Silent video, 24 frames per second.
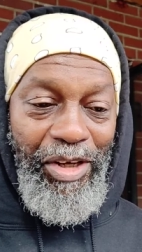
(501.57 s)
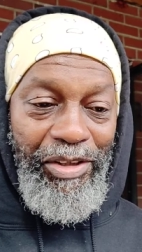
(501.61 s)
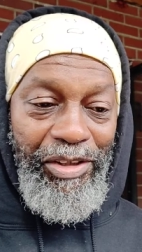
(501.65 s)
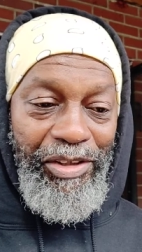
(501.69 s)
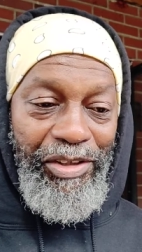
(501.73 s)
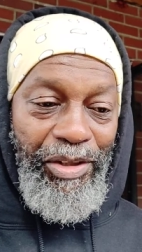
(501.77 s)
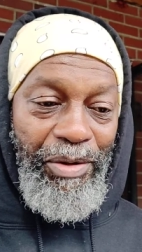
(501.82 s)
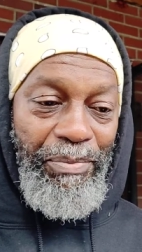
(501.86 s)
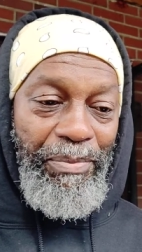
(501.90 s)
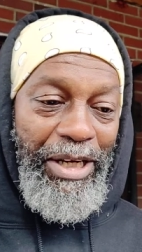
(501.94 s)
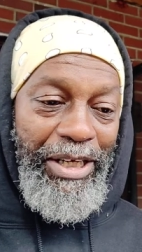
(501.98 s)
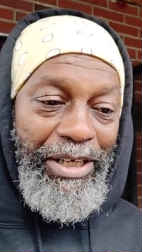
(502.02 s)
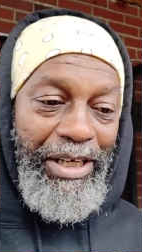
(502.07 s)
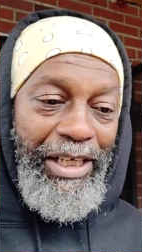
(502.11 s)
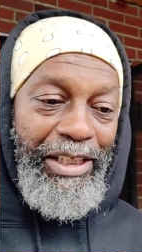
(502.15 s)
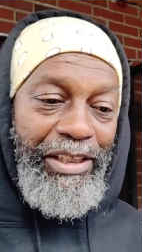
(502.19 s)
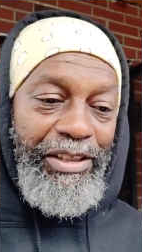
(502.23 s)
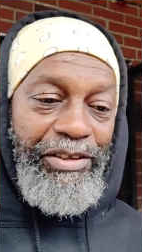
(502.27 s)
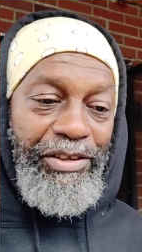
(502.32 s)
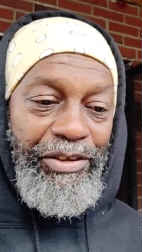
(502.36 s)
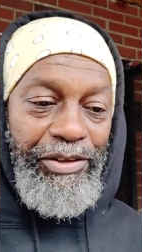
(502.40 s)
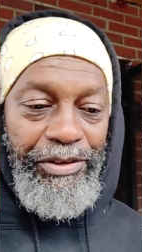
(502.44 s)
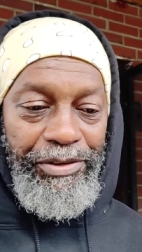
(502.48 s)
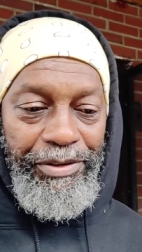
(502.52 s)
so my
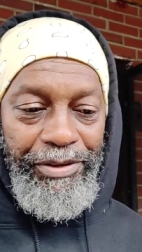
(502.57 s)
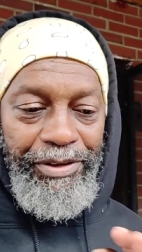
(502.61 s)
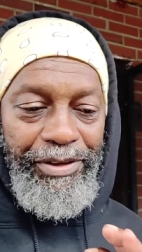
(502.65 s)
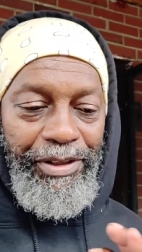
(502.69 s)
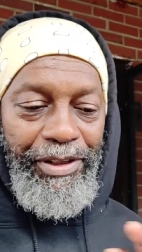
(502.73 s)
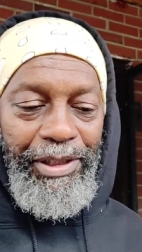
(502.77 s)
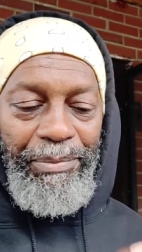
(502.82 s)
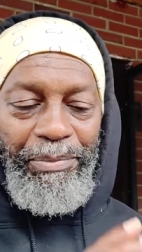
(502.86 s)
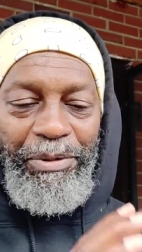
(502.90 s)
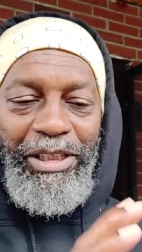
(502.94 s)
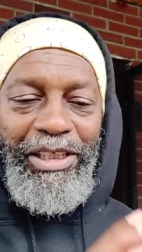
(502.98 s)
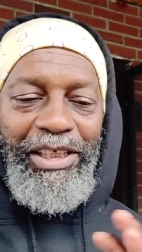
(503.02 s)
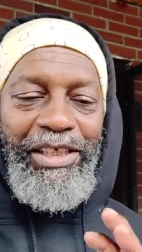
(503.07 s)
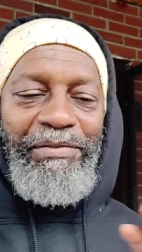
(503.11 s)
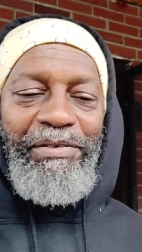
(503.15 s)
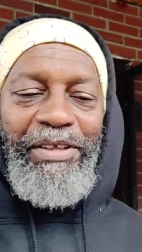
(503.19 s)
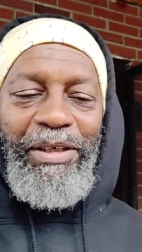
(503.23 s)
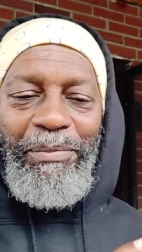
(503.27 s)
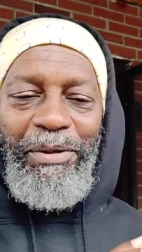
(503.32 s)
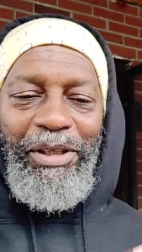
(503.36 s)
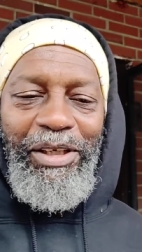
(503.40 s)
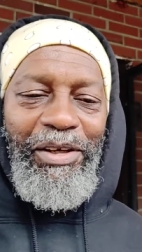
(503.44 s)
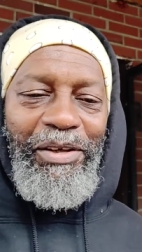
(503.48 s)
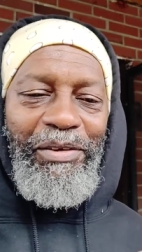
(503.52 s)
next, so let me leave
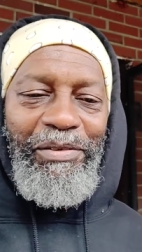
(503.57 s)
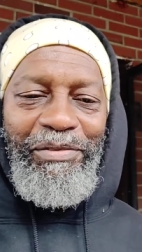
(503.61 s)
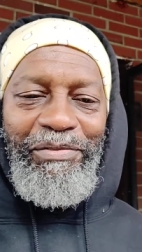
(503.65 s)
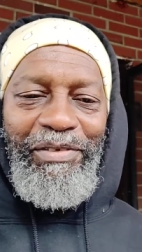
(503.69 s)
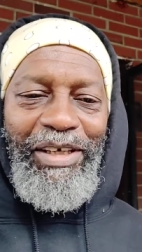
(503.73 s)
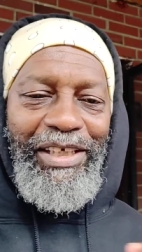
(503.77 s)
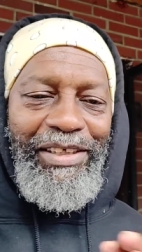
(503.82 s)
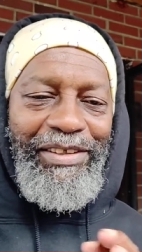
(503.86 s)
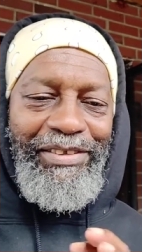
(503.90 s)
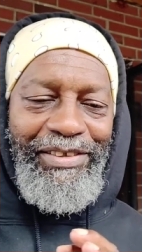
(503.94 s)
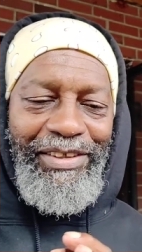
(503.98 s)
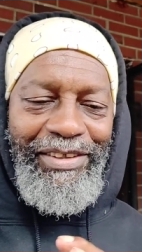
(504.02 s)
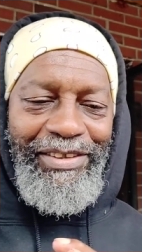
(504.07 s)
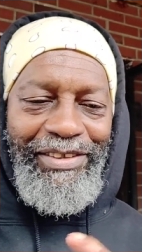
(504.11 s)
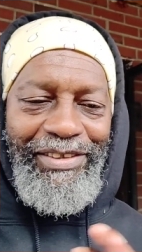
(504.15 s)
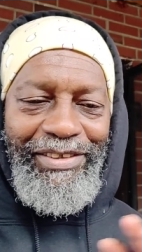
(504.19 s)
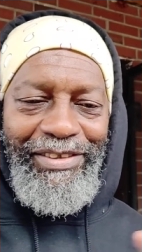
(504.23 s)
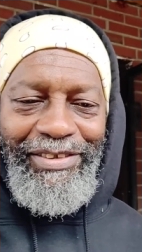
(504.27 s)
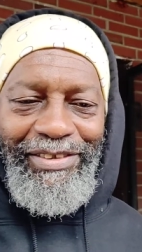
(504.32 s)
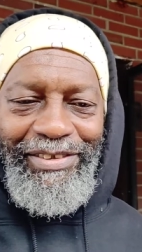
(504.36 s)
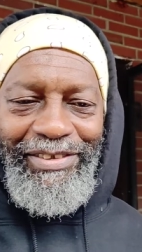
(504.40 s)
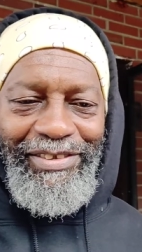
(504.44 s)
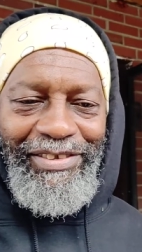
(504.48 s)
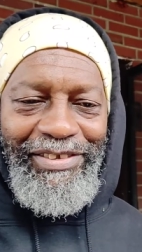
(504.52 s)
them alone, right?
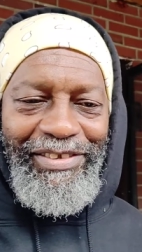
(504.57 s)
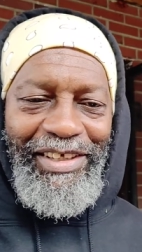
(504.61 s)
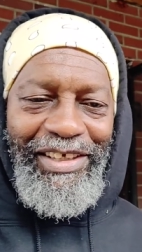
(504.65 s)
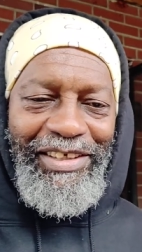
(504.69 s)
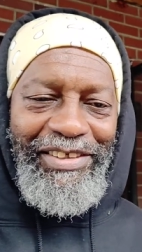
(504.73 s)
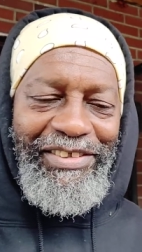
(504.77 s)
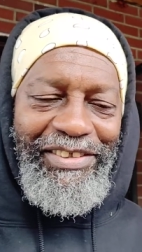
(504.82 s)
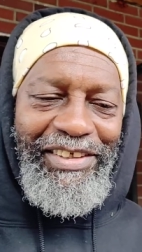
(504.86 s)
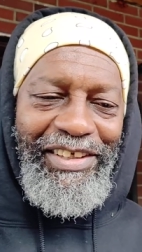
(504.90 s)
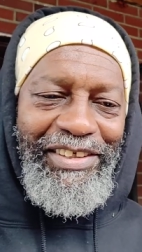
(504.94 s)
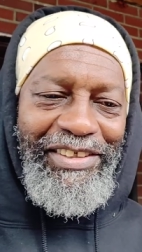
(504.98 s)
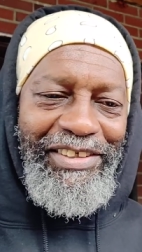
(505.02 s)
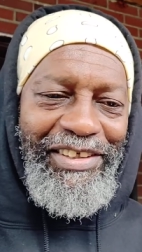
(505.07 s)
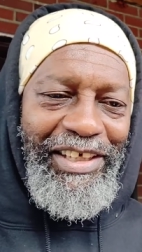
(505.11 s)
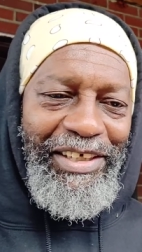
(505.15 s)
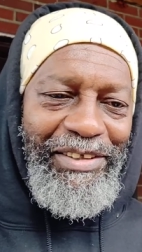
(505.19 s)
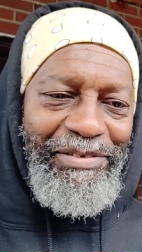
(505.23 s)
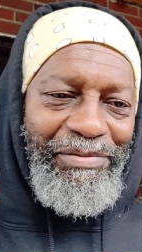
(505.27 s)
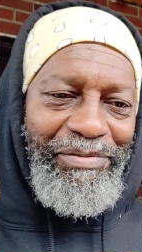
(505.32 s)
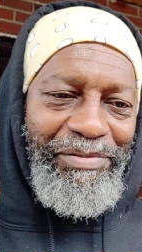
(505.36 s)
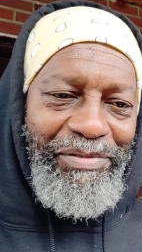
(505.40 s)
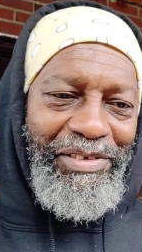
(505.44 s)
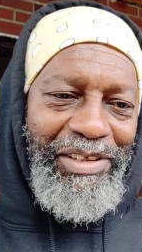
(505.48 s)
That's that's that's that.